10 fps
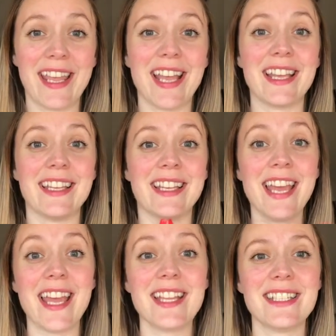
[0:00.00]
can
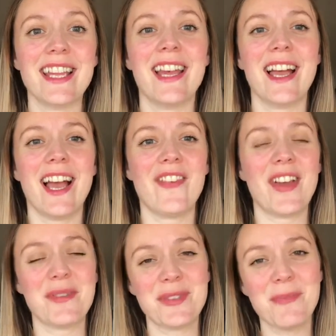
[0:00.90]
knit have
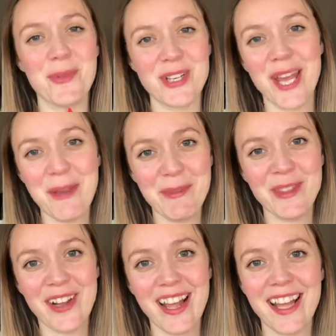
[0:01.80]
had some more time
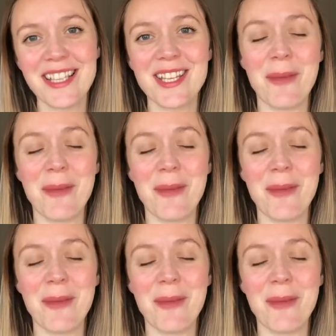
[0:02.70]
on their hands,